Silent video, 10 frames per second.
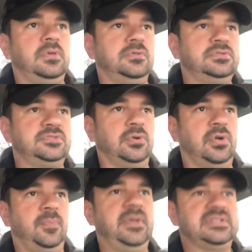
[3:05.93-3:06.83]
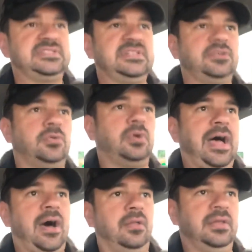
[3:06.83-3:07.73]
So it'll be a single
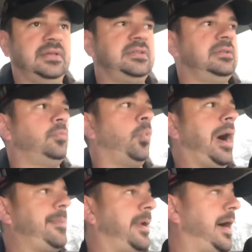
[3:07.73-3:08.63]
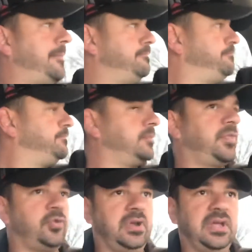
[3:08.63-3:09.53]
outlet Y pipe,
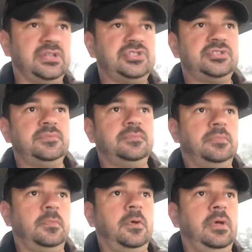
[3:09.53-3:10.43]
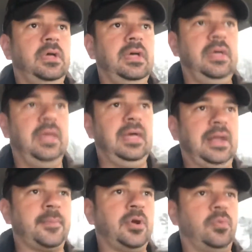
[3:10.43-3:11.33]
3-inch, and
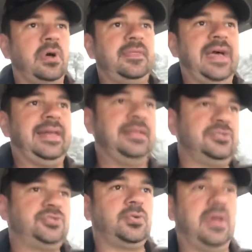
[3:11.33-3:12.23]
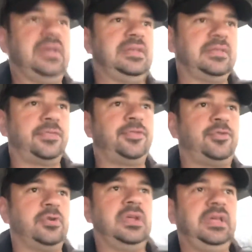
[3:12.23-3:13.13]
I'm going to run that into a
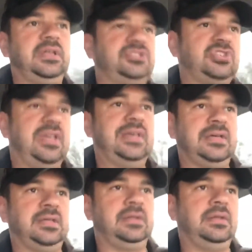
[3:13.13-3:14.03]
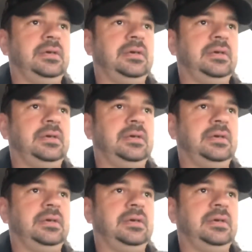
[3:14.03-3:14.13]
3-inch in,